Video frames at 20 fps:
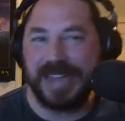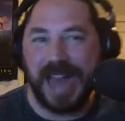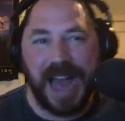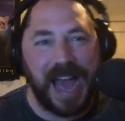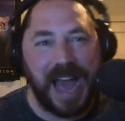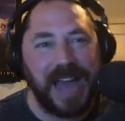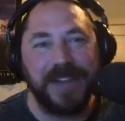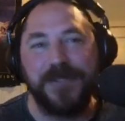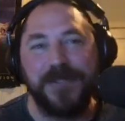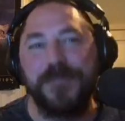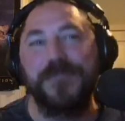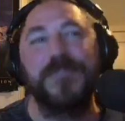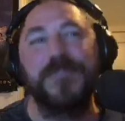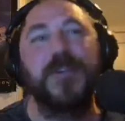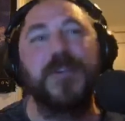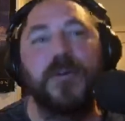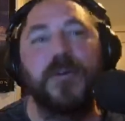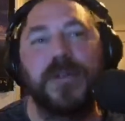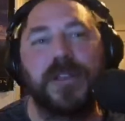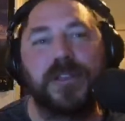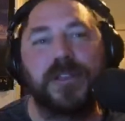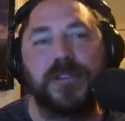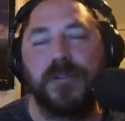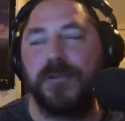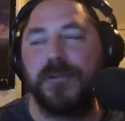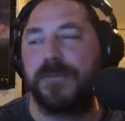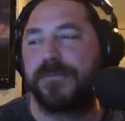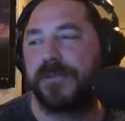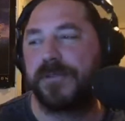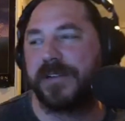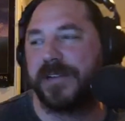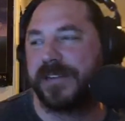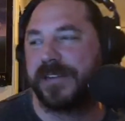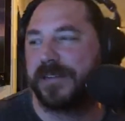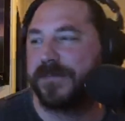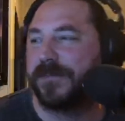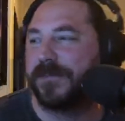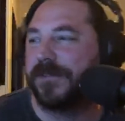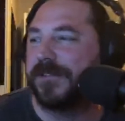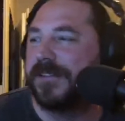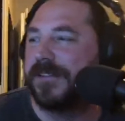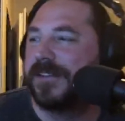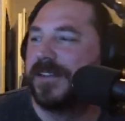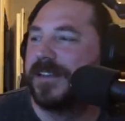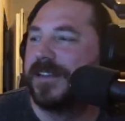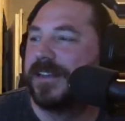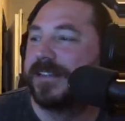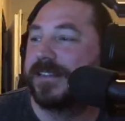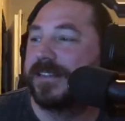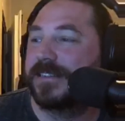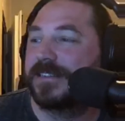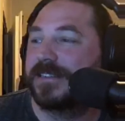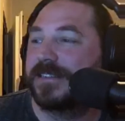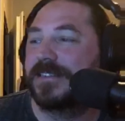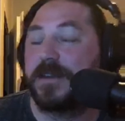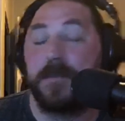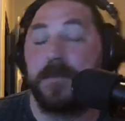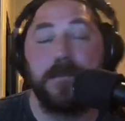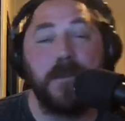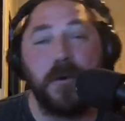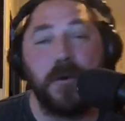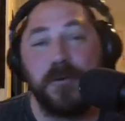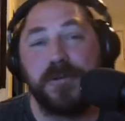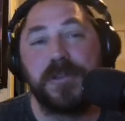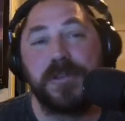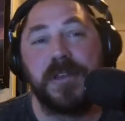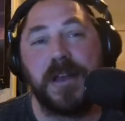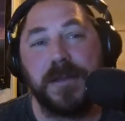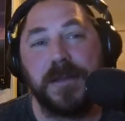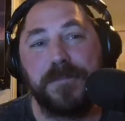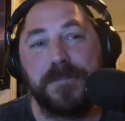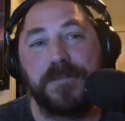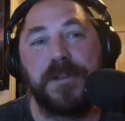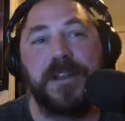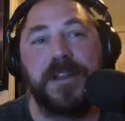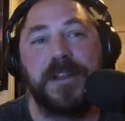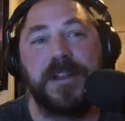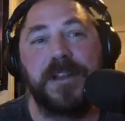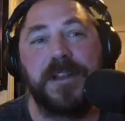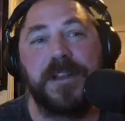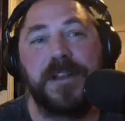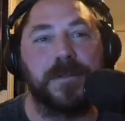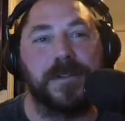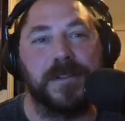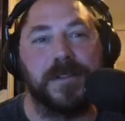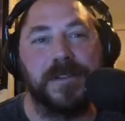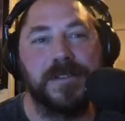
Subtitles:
I don't know. It's so unpredictable. This is the most unpredictable.